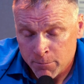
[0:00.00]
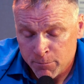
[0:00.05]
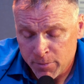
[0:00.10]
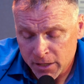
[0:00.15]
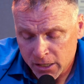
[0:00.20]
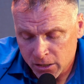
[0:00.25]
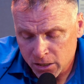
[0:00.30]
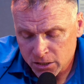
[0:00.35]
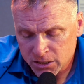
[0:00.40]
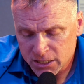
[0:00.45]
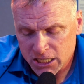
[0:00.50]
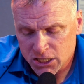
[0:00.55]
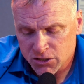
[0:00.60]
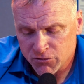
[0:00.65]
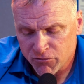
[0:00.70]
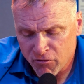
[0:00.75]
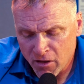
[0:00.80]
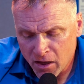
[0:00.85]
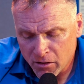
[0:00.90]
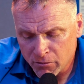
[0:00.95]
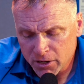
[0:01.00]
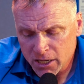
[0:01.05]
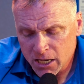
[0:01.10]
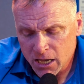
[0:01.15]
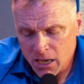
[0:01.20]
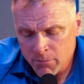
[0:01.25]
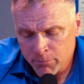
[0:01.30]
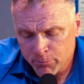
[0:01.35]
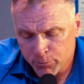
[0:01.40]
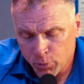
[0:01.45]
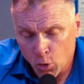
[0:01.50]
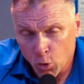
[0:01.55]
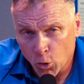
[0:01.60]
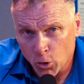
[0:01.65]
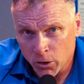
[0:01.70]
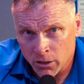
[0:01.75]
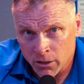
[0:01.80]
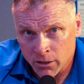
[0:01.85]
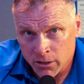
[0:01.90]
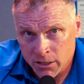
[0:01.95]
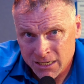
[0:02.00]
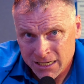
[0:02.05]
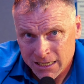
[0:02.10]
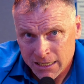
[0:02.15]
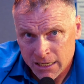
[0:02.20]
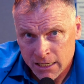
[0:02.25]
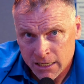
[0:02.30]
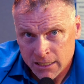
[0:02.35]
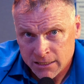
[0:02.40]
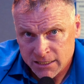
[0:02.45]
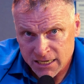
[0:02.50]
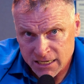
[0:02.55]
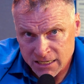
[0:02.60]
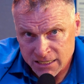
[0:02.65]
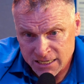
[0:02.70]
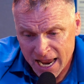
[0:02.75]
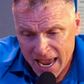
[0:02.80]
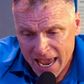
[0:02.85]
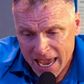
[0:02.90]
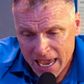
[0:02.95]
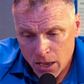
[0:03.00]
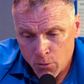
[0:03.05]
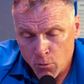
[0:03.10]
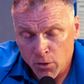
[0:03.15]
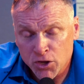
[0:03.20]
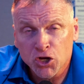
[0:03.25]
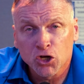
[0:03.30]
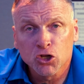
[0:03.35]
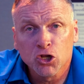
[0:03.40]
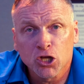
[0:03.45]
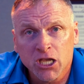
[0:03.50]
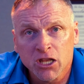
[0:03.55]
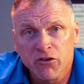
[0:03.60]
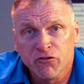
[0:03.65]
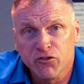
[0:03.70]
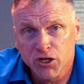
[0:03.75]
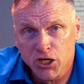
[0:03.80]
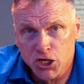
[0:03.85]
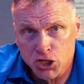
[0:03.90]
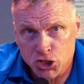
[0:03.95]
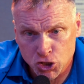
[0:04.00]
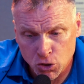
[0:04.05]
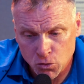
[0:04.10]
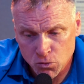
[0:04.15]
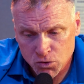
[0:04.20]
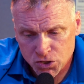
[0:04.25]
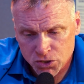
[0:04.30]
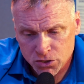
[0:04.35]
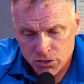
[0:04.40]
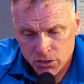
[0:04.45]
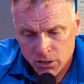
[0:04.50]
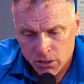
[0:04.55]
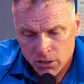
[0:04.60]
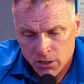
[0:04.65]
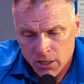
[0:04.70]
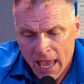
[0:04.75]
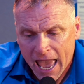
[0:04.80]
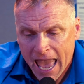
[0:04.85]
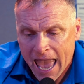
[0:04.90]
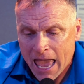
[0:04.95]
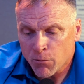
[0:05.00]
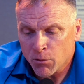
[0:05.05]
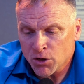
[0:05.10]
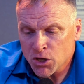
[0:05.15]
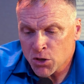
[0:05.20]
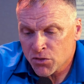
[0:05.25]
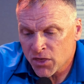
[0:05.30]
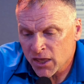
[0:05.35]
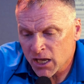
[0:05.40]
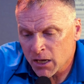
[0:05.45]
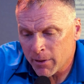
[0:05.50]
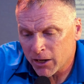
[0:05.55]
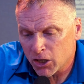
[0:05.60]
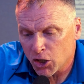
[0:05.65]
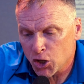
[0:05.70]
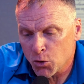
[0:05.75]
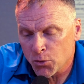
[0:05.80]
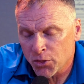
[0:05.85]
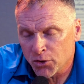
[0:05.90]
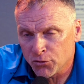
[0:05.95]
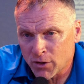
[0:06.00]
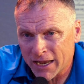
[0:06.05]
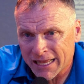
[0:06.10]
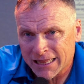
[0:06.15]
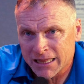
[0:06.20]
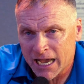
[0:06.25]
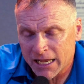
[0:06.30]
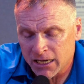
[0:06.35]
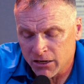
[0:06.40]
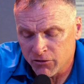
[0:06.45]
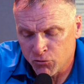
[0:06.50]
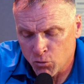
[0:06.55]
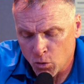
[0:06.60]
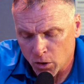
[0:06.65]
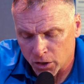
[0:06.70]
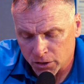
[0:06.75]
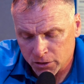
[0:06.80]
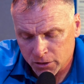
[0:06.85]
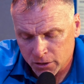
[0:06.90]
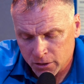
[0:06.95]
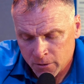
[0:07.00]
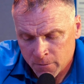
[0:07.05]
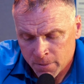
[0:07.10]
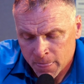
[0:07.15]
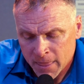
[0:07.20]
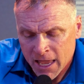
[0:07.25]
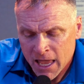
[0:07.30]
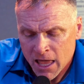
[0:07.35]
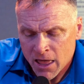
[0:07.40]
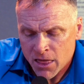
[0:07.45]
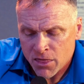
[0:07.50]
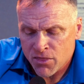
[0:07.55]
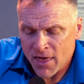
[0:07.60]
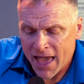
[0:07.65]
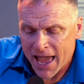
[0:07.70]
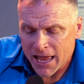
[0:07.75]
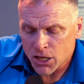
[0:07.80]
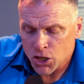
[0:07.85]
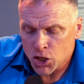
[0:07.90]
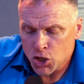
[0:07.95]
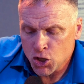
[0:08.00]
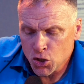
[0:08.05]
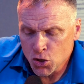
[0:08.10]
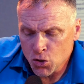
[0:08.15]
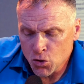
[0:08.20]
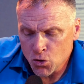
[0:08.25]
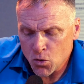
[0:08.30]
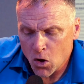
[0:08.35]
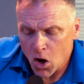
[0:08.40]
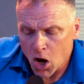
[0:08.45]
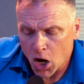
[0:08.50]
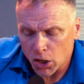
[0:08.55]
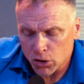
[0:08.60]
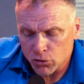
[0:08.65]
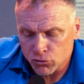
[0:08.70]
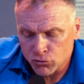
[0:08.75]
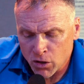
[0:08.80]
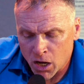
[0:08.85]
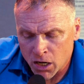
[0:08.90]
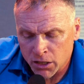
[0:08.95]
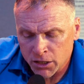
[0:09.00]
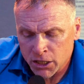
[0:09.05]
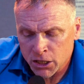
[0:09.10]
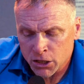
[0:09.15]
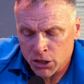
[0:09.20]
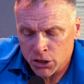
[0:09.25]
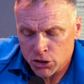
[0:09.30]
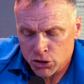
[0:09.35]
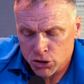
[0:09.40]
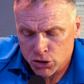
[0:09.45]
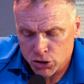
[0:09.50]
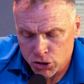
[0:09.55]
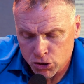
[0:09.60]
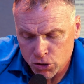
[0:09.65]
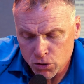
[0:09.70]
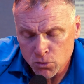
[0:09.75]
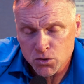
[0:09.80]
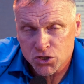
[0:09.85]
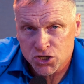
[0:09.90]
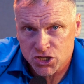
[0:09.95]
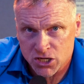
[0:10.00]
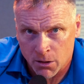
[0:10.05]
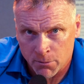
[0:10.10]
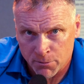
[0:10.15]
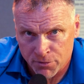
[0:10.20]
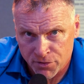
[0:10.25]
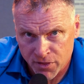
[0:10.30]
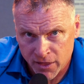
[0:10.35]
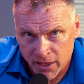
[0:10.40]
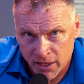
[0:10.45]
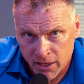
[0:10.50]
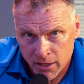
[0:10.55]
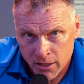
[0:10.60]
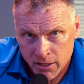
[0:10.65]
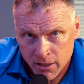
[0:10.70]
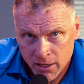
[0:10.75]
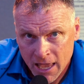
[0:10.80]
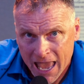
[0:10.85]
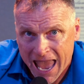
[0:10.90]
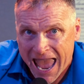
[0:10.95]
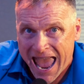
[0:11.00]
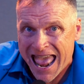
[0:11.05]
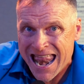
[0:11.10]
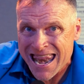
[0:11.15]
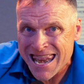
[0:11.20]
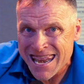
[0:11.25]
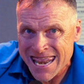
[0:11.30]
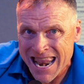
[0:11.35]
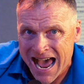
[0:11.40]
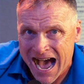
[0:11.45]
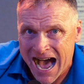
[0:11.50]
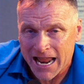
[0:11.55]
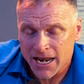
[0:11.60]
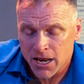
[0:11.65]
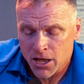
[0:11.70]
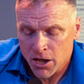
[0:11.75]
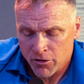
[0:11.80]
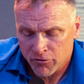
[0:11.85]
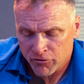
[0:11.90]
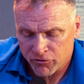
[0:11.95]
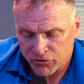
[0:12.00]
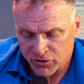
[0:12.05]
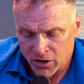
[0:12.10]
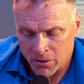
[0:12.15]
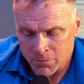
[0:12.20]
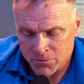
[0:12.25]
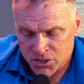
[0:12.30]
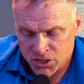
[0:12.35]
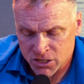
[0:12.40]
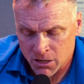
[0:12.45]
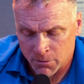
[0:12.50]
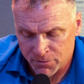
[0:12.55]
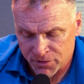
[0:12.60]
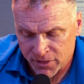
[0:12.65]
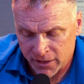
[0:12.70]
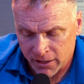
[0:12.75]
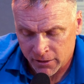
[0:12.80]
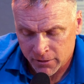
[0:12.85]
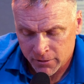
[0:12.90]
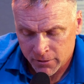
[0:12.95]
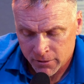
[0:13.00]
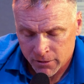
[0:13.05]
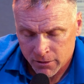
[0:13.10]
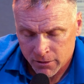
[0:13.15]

Because it's very important today when you're looking for the juice and when you think about are you in the right line of work that you are running to something and not from something.